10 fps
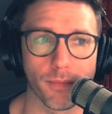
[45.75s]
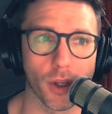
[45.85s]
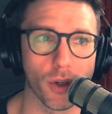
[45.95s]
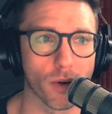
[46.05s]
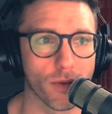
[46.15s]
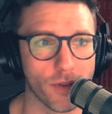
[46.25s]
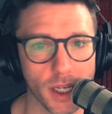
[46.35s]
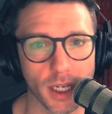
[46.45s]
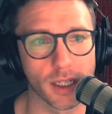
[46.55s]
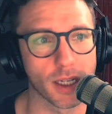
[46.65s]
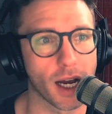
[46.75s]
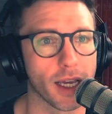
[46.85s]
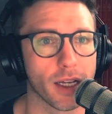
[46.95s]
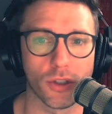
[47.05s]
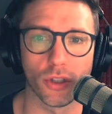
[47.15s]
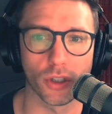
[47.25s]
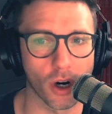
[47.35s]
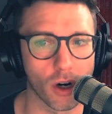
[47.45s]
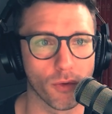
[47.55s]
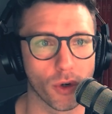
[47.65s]
your vegan diets, your
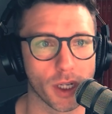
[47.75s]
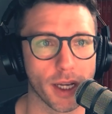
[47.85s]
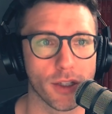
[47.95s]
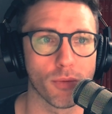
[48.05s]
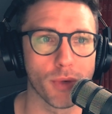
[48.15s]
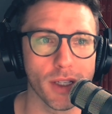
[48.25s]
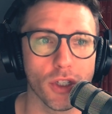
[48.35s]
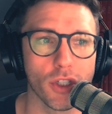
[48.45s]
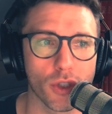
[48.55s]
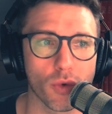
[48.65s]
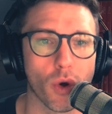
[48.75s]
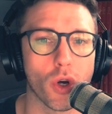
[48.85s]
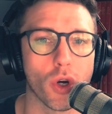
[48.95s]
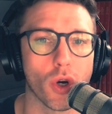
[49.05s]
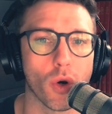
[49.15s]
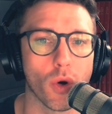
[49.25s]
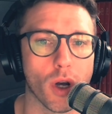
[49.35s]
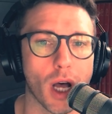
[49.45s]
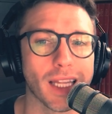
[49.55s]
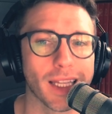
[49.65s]
carnivore diets. You're basically just
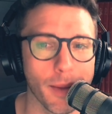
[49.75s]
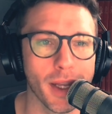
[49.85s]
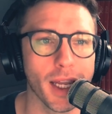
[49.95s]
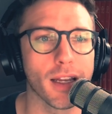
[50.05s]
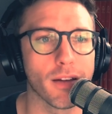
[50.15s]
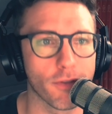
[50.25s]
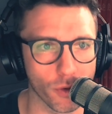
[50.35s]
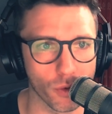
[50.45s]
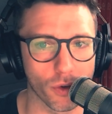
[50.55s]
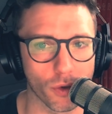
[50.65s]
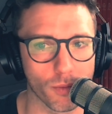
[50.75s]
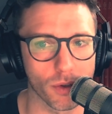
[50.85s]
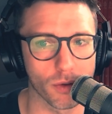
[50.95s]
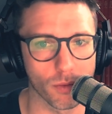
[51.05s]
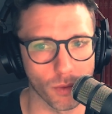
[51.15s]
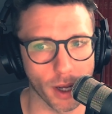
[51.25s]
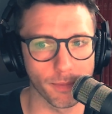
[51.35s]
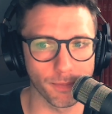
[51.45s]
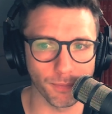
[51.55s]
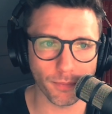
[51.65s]
eliminating food groups, right?
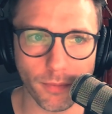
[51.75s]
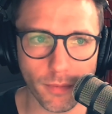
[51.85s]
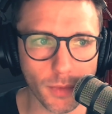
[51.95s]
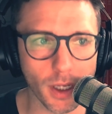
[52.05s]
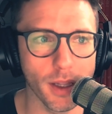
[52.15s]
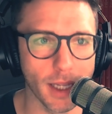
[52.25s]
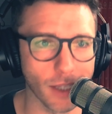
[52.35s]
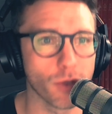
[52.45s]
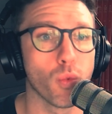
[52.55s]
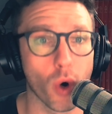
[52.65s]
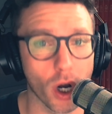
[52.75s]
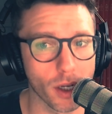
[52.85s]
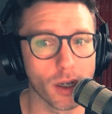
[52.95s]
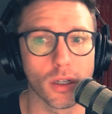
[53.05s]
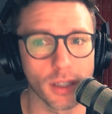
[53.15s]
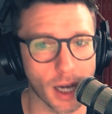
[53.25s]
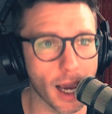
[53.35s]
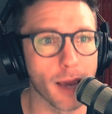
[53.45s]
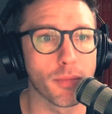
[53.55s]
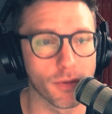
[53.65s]
That's one
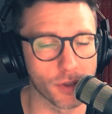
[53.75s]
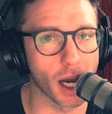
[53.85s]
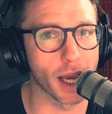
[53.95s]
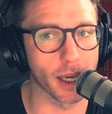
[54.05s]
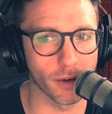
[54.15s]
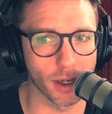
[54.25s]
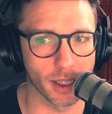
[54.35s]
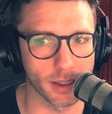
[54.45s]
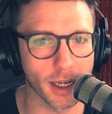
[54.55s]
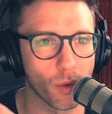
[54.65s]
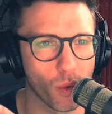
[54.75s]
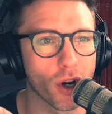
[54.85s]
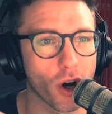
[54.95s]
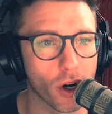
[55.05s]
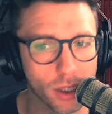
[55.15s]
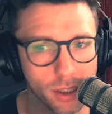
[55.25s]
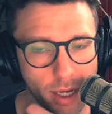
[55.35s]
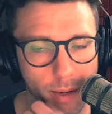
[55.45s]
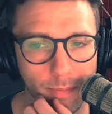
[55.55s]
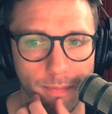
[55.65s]
type of diet, right? That's kind of one
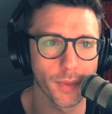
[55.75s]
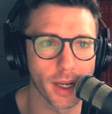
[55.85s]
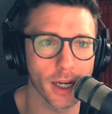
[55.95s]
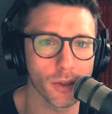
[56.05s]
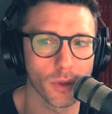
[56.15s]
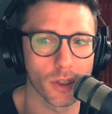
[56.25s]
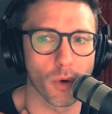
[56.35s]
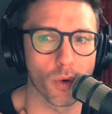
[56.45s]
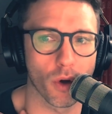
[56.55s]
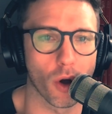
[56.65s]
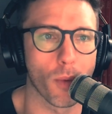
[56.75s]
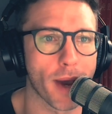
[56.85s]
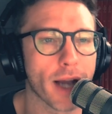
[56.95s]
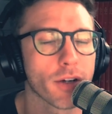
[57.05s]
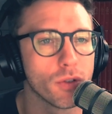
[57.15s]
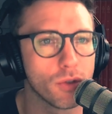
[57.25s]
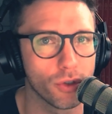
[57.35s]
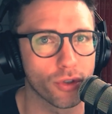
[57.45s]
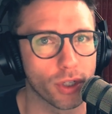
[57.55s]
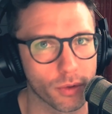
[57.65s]
archetype. The next one is what we'll call
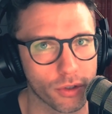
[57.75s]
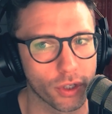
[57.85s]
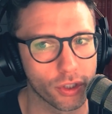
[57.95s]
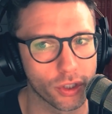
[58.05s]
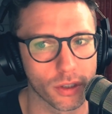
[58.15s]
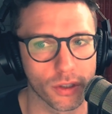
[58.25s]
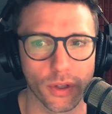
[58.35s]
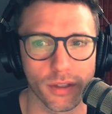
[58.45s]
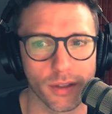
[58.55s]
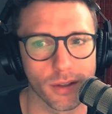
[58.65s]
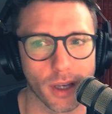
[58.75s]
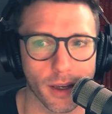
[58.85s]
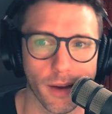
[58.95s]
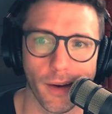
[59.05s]
macronutrient restriction. So this is like